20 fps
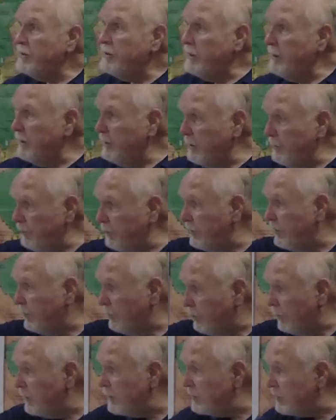dealing with the
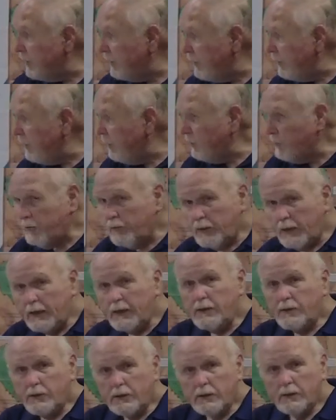ones on the other
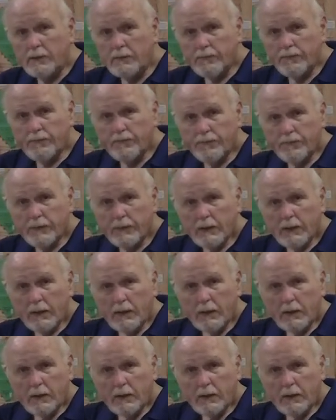end.